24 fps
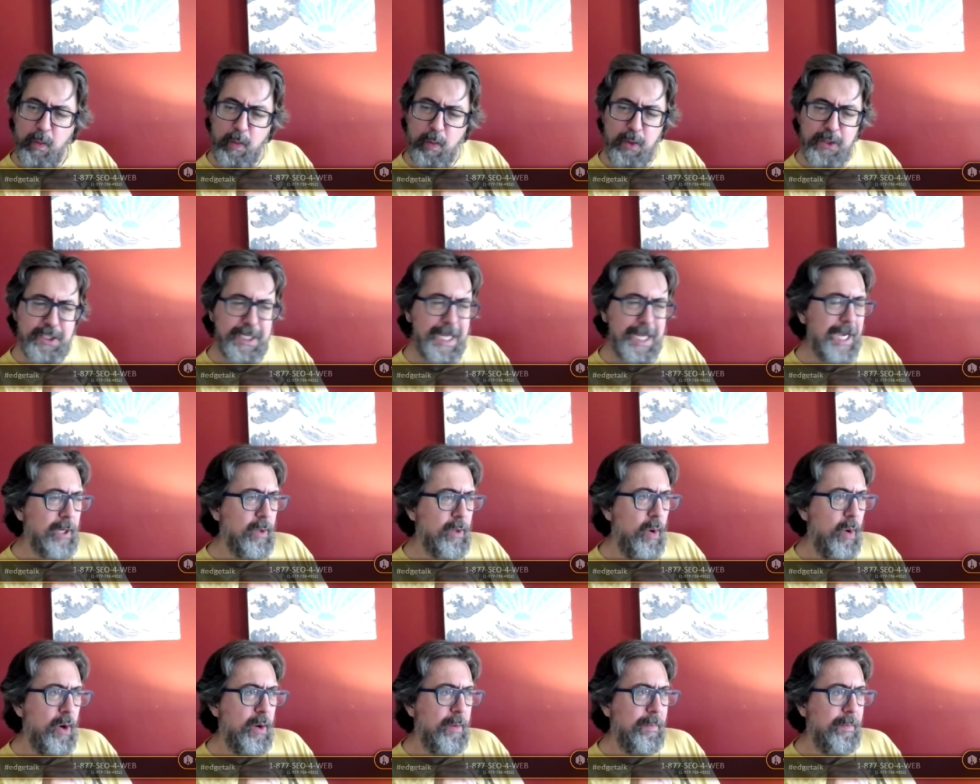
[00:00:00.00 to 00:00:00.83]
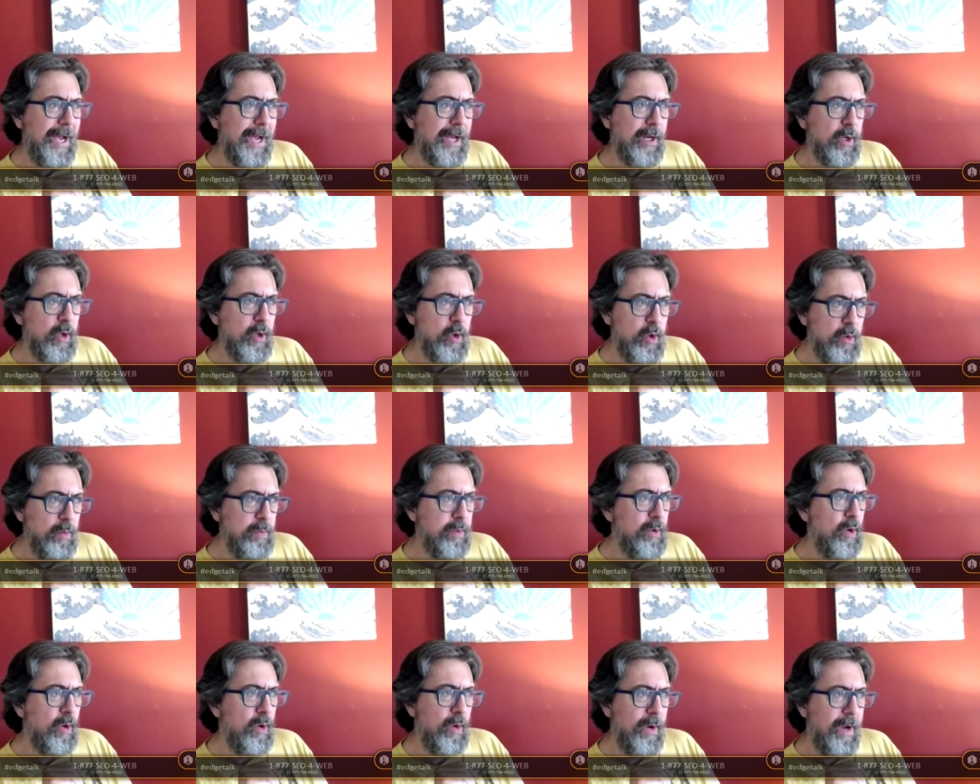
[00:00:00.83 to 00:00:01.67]
what's that quote about
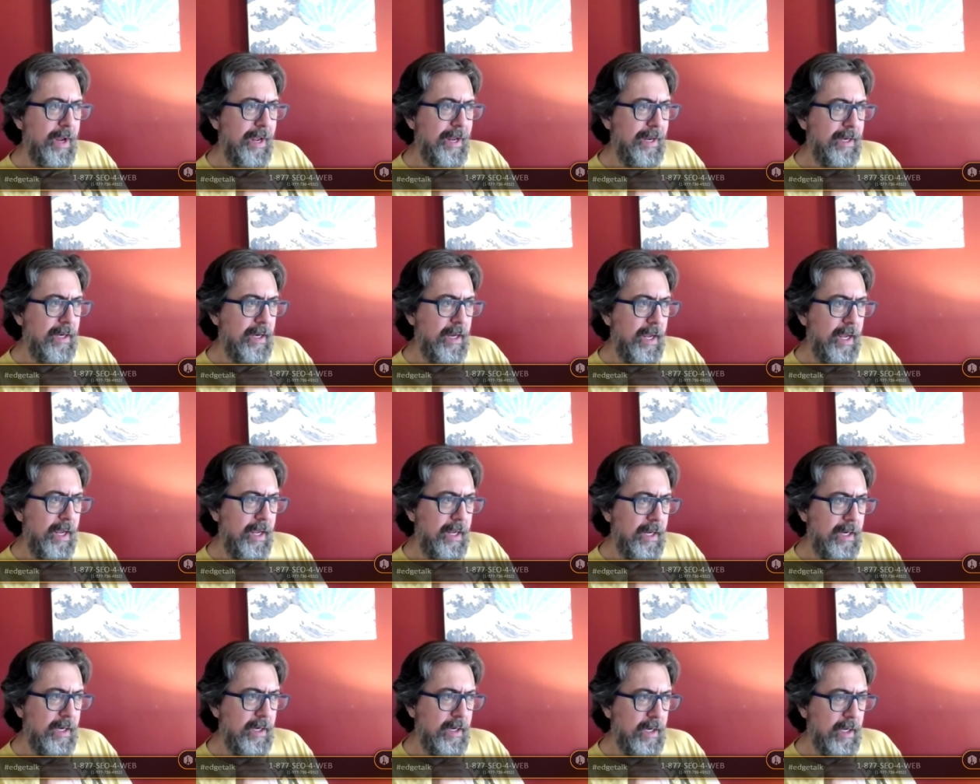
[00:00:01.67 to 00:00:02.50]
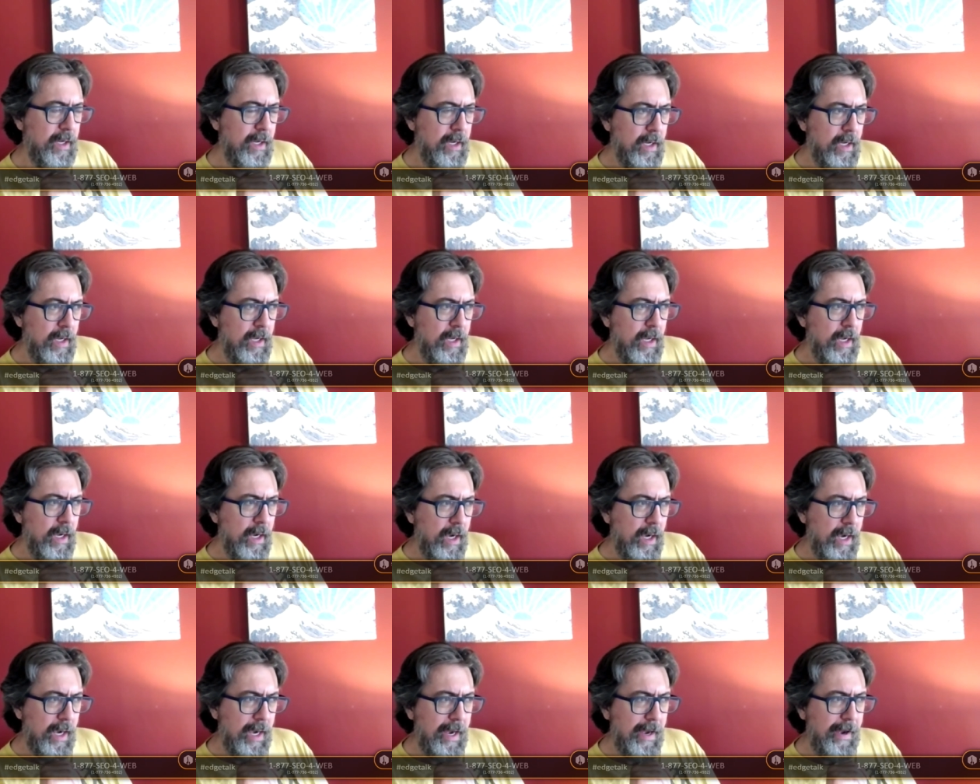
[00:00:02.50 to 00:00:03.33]
Uber and and
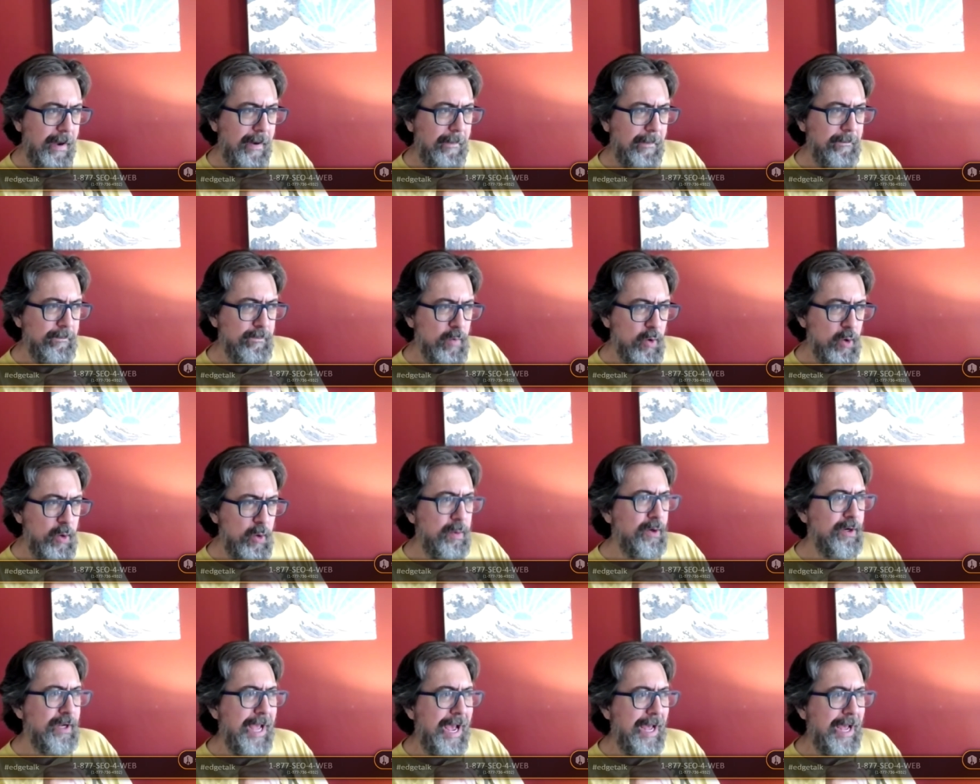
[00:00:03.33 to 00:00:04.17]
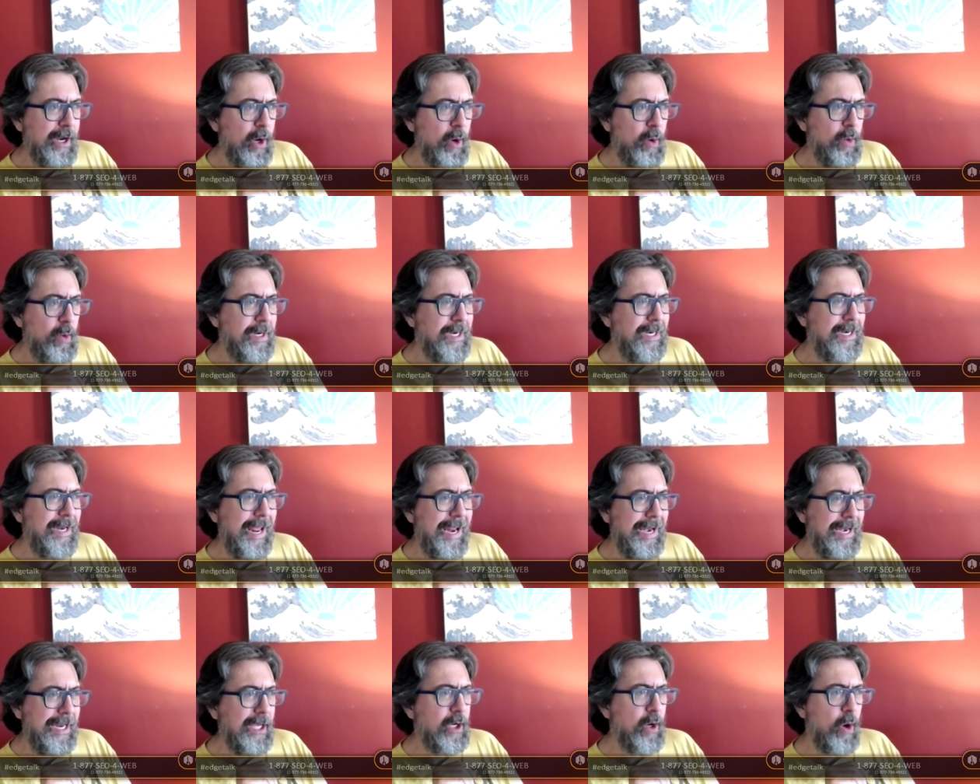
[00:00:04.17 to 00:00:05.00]
uh, Uber not
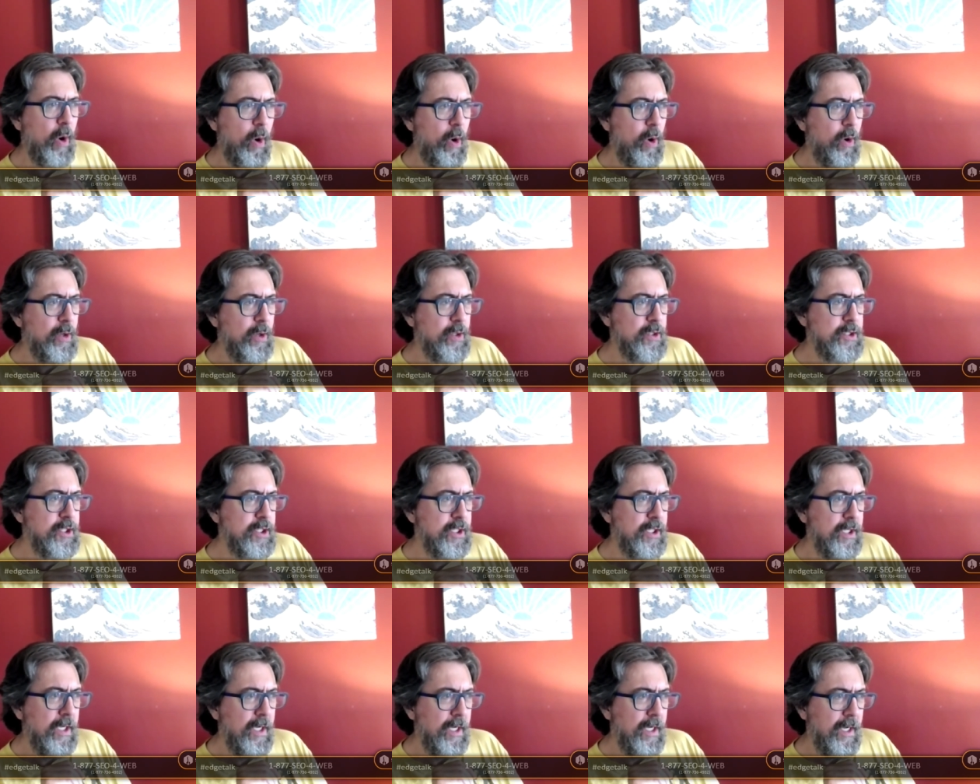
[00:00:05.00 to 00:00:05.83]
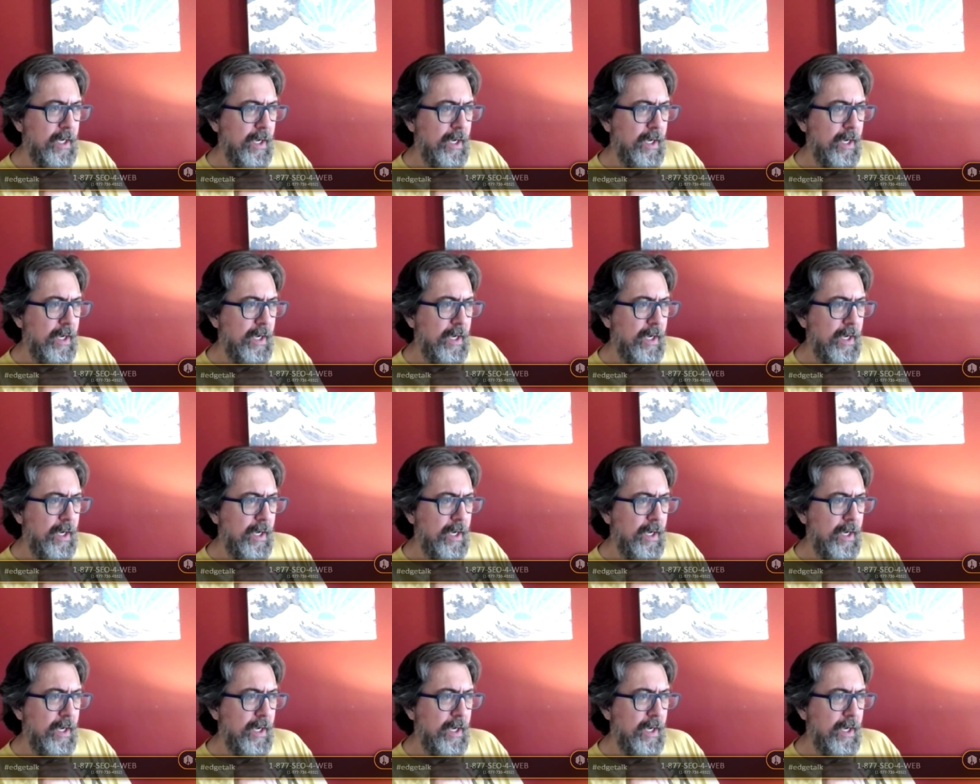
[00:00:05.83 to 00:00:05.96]
owning any cars,